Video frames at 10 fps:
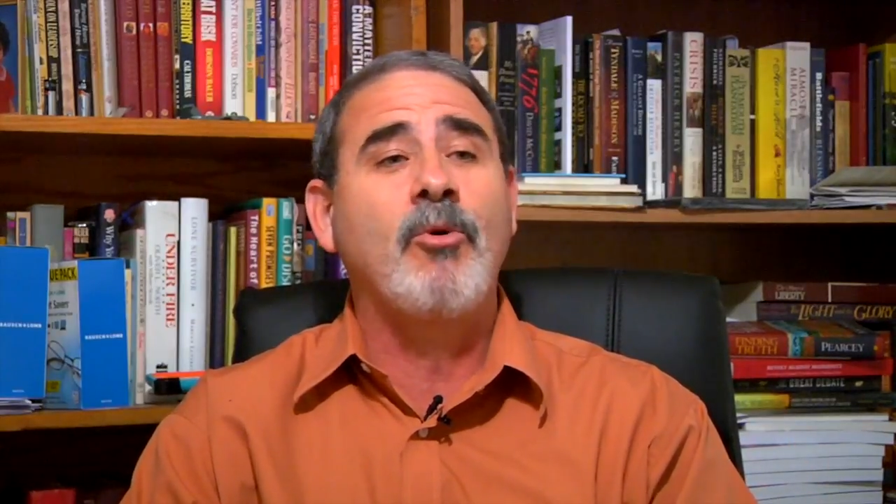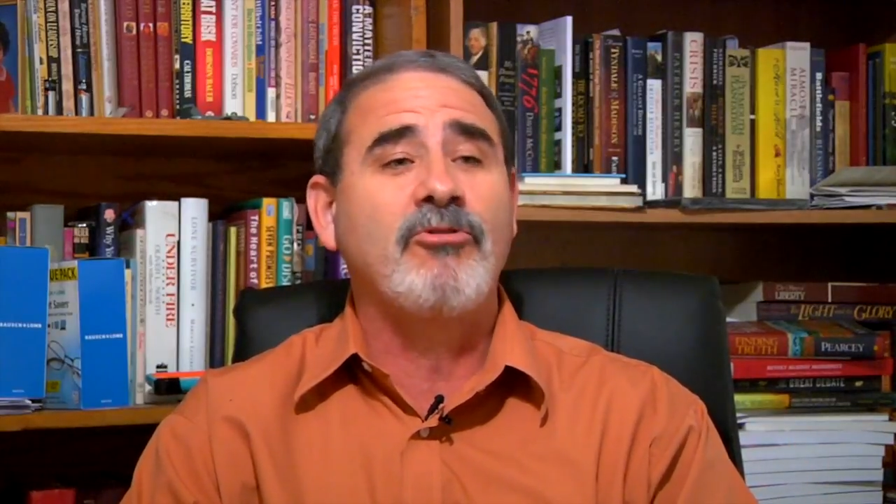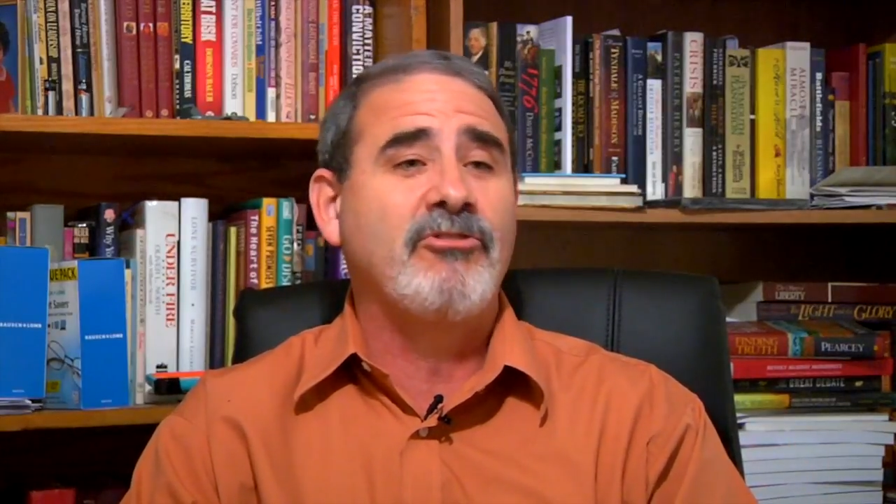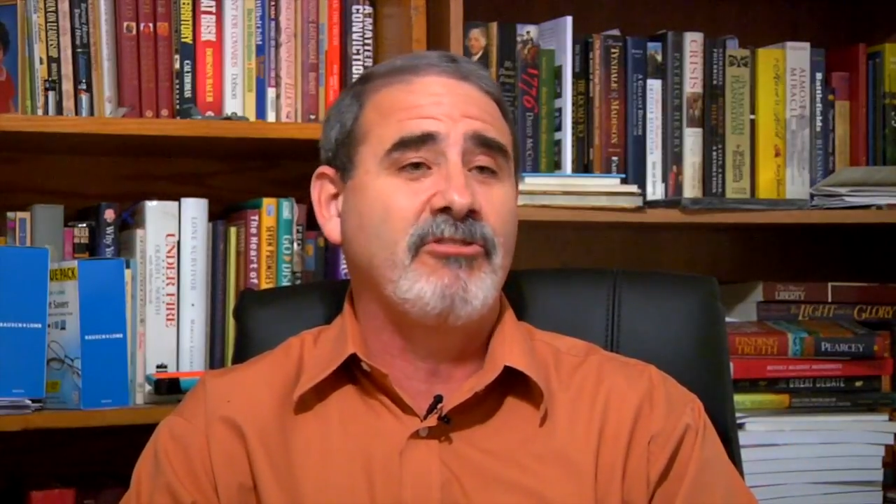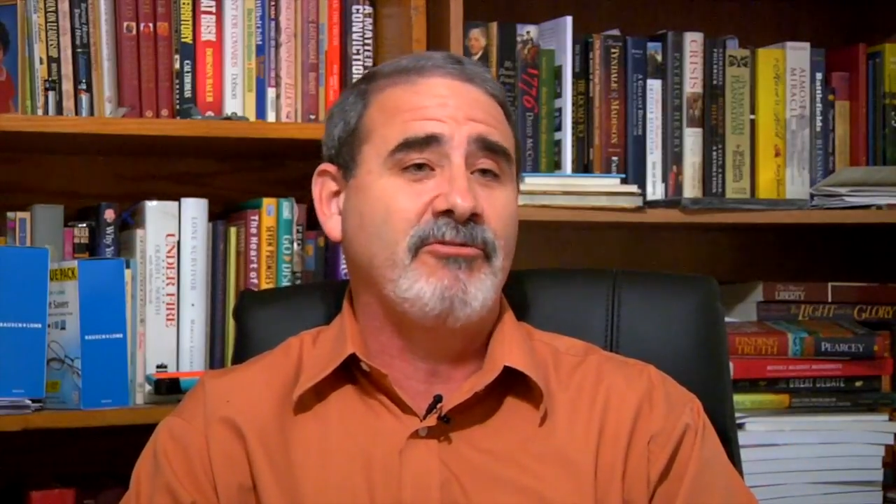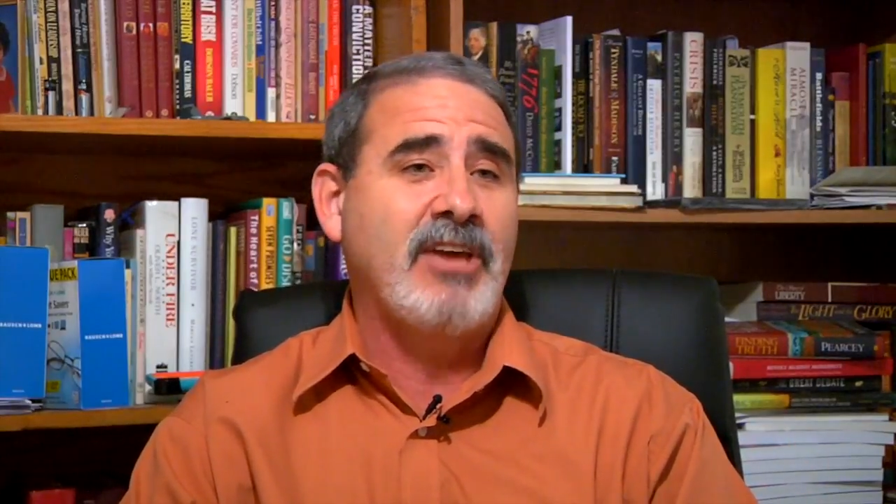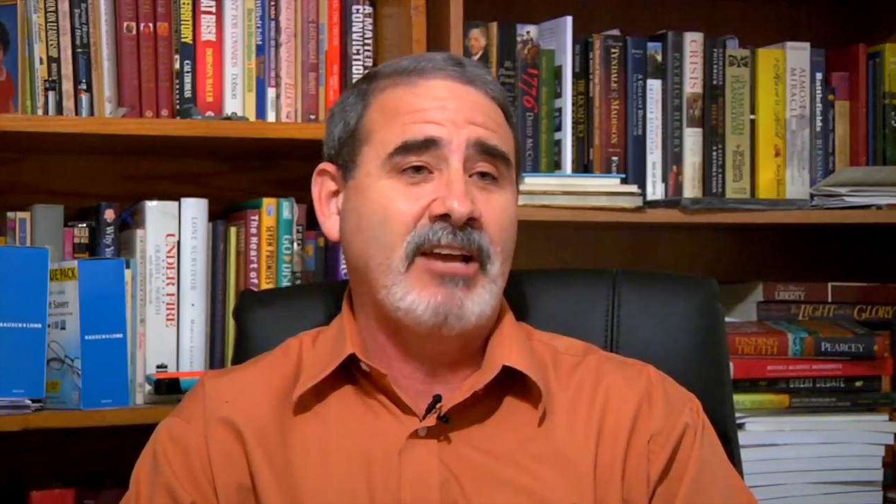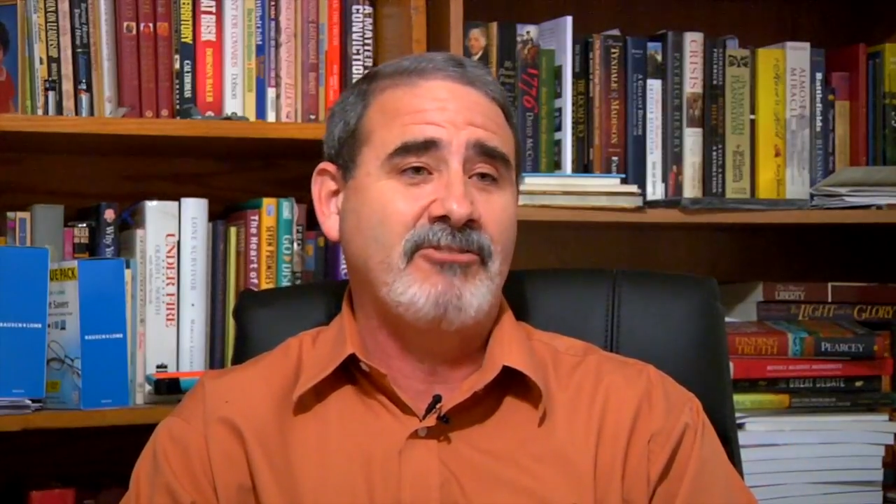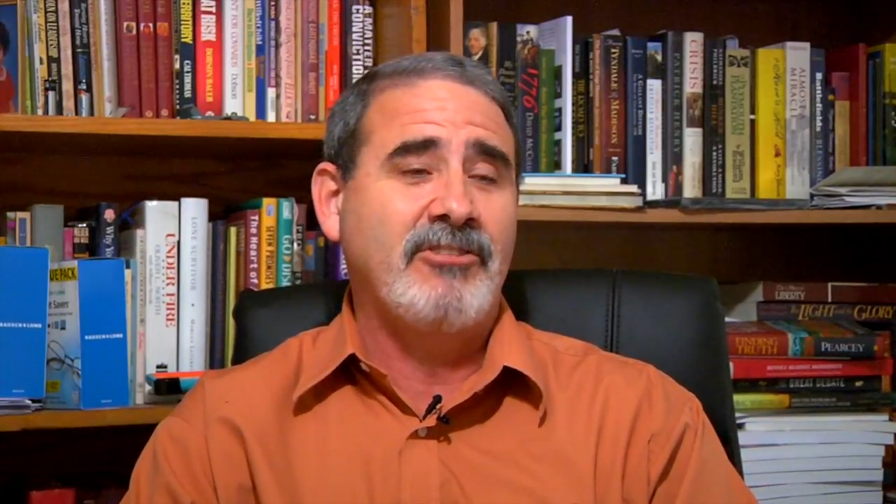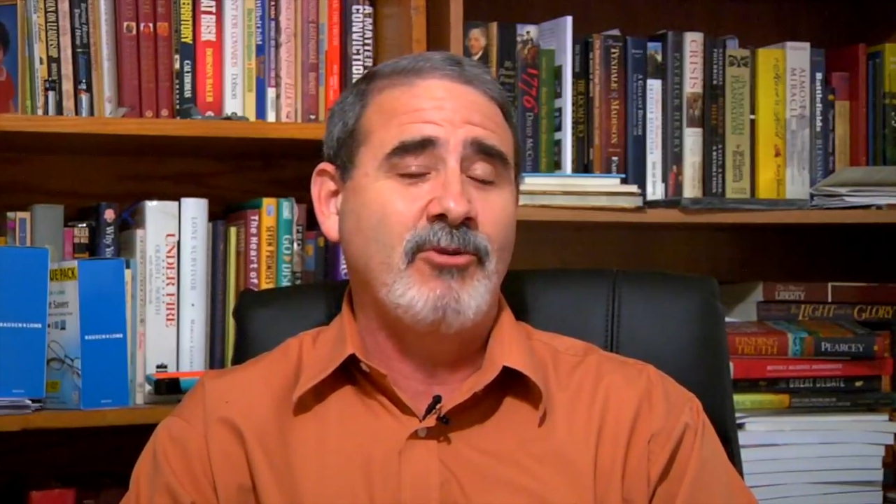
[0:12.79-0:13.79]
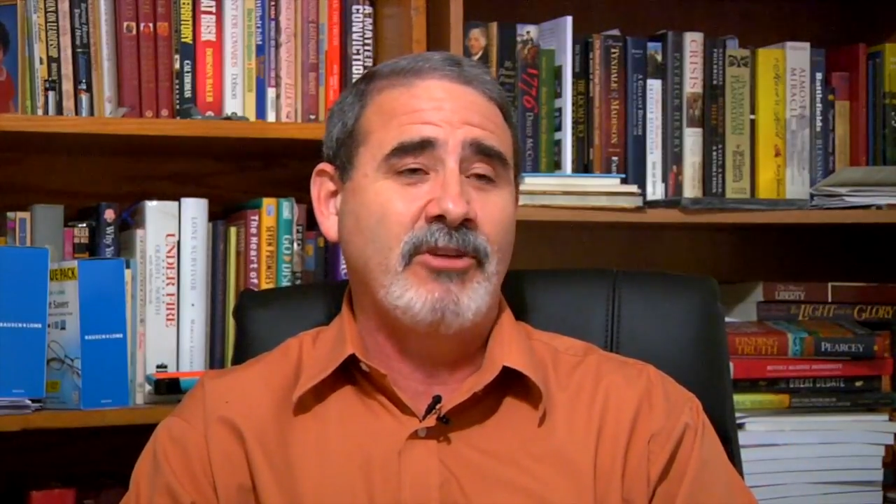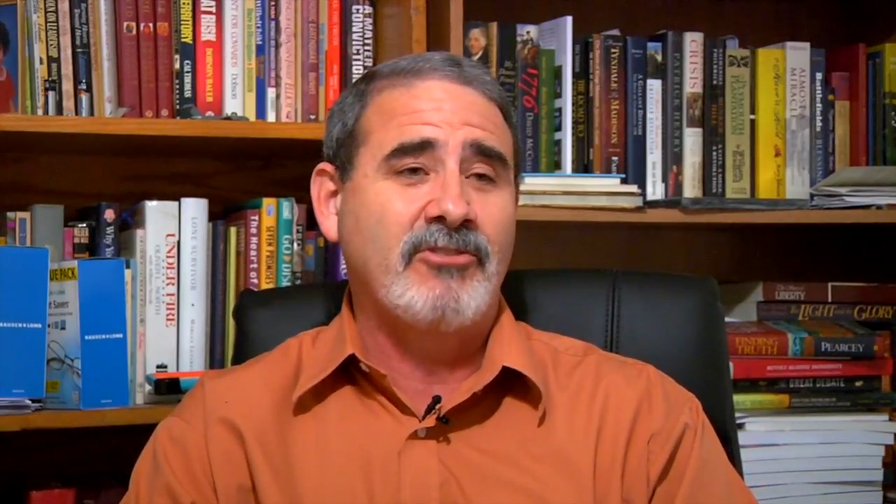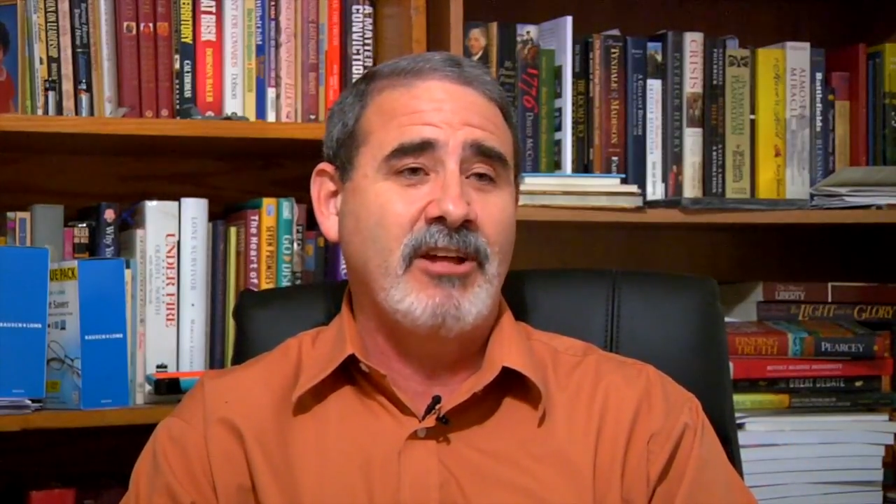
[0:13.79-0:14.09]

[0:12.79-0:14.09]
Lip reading: portions of text in the U.S.